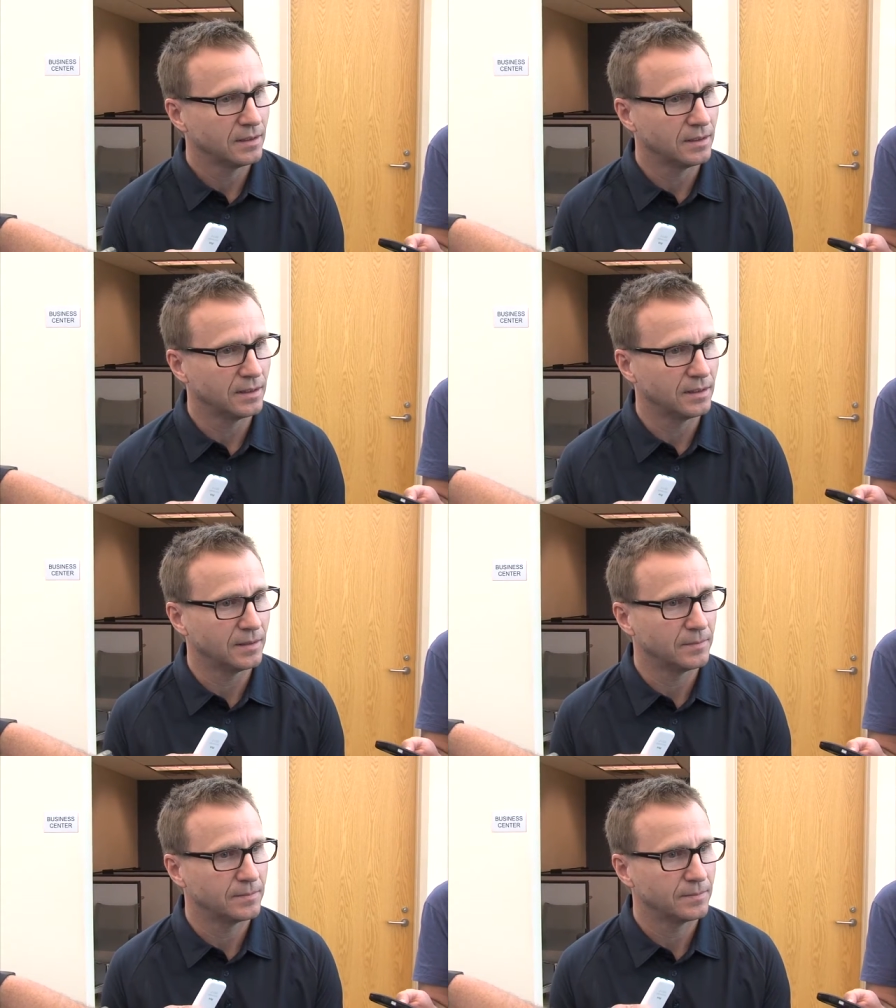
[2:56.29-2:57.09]

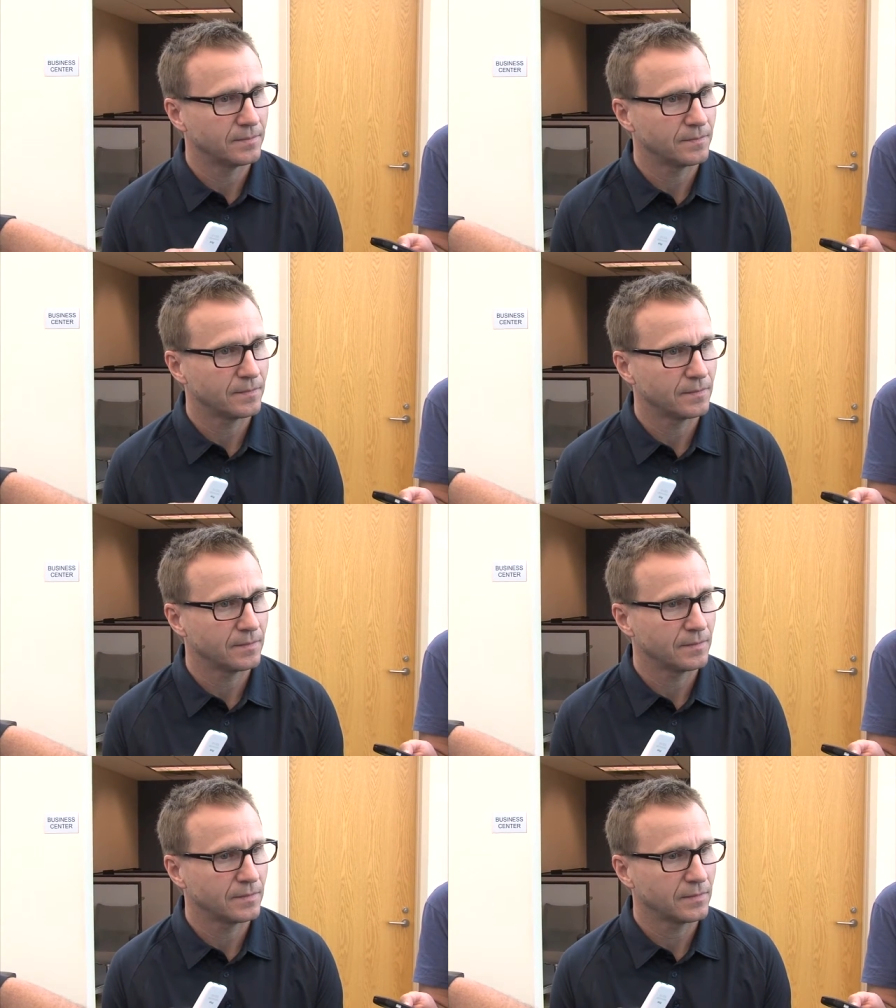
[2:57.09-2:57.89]
Um,
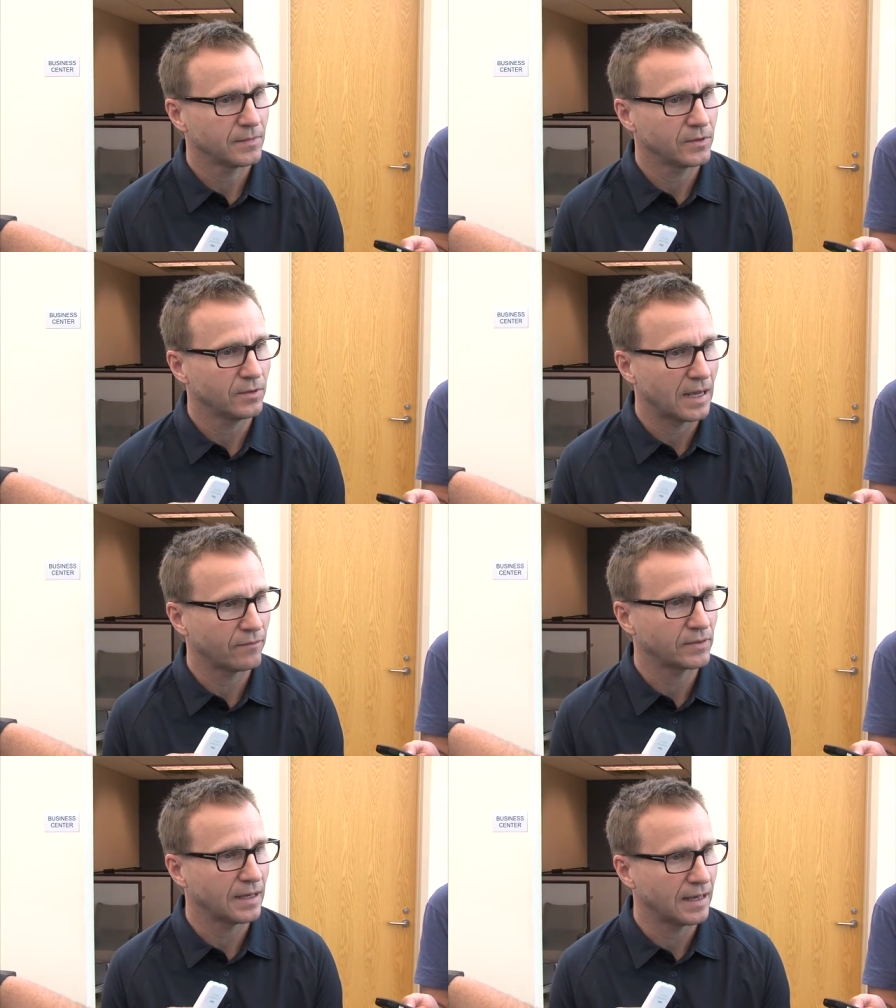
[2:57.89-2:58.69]
you
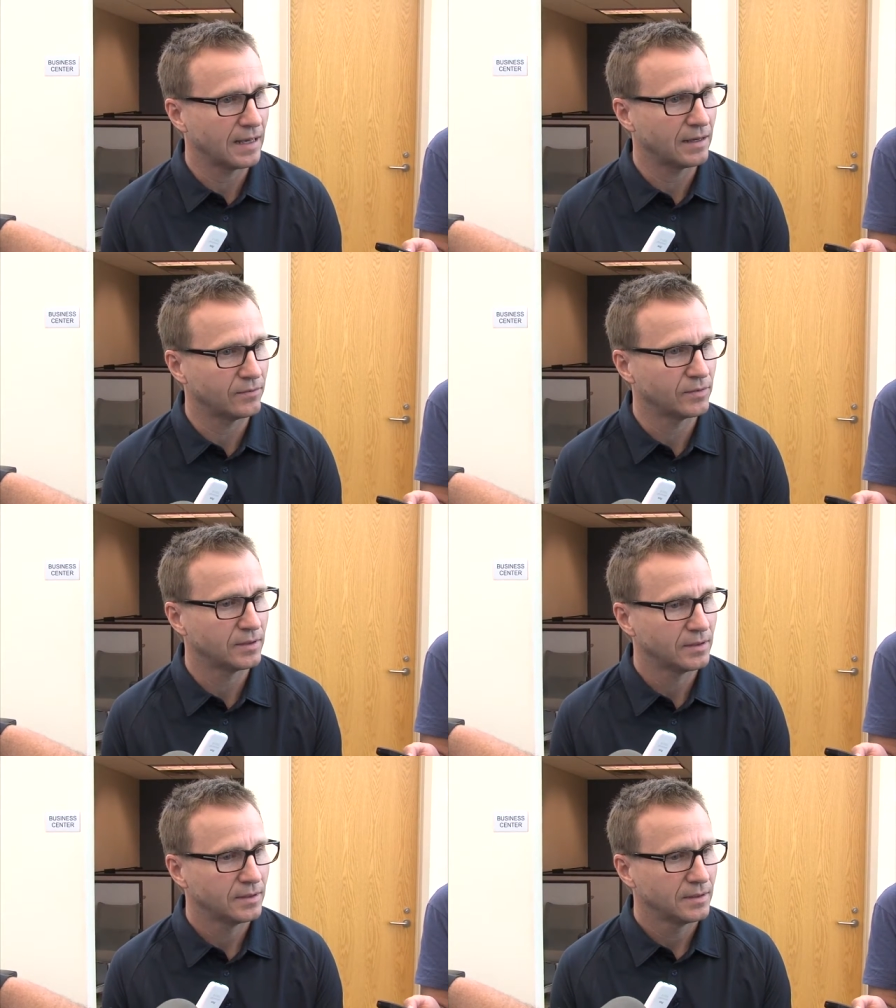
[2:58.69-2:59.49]
have to have
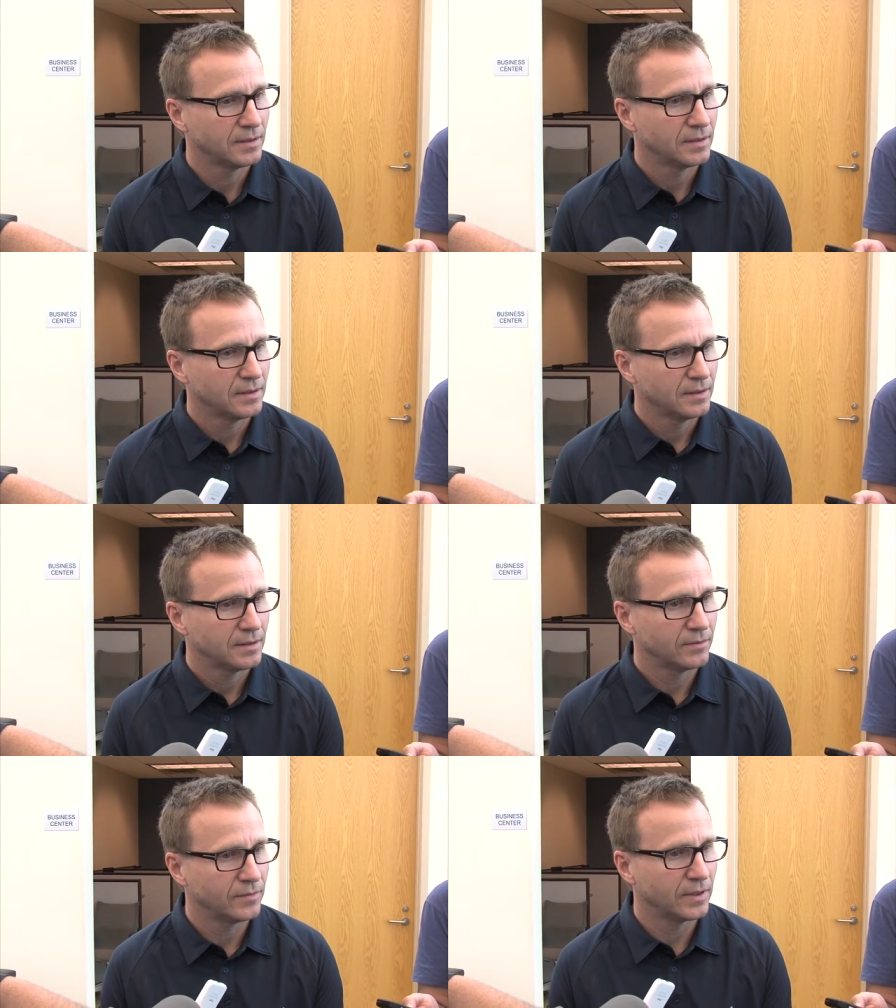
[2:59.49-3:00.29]

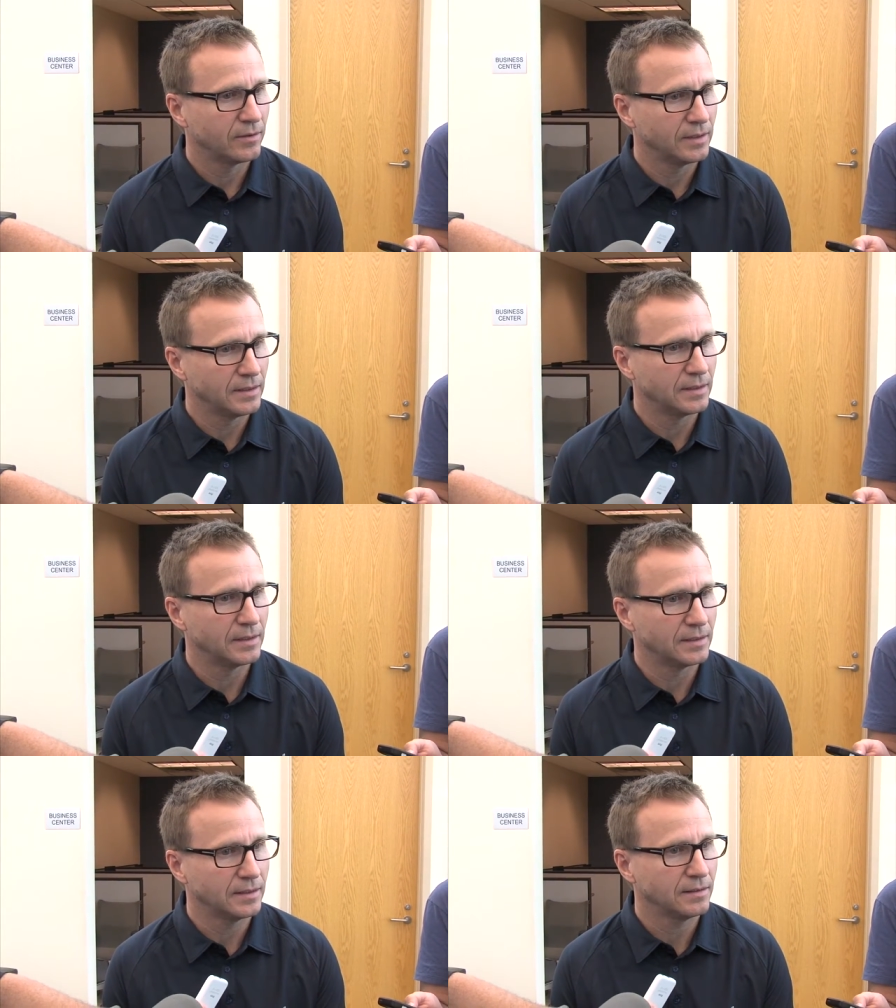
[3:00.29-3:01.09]
a very
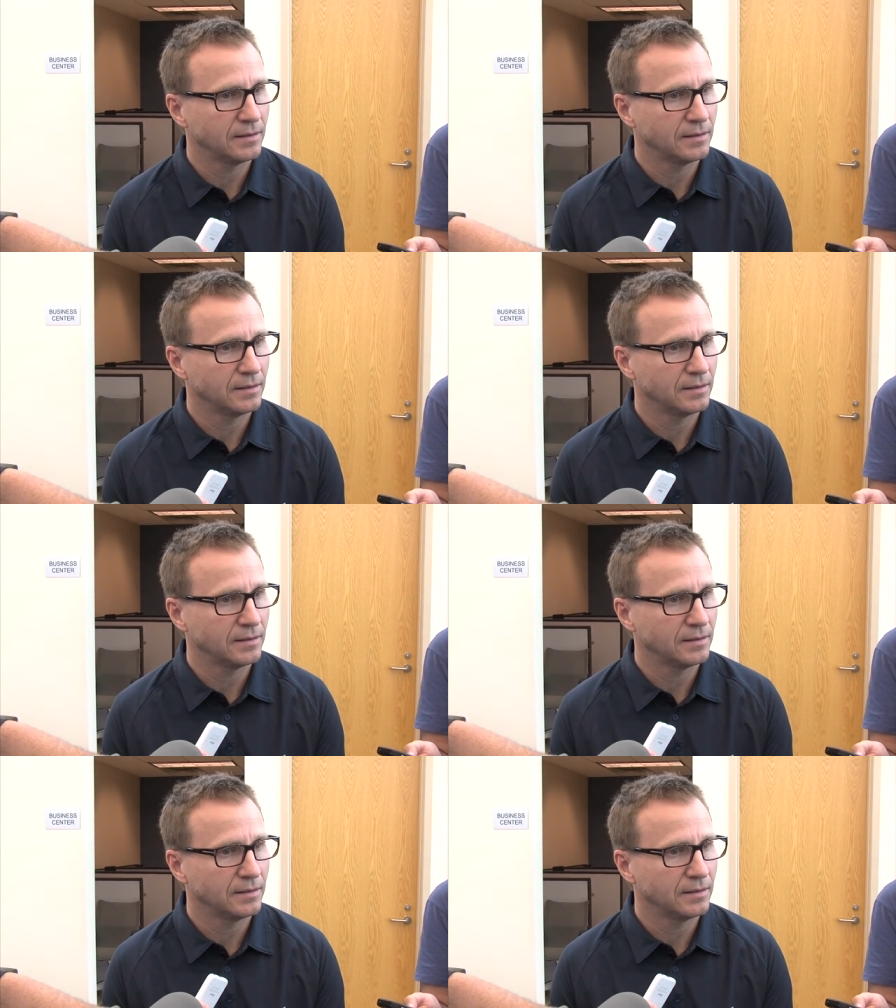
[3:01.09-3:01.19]
uh,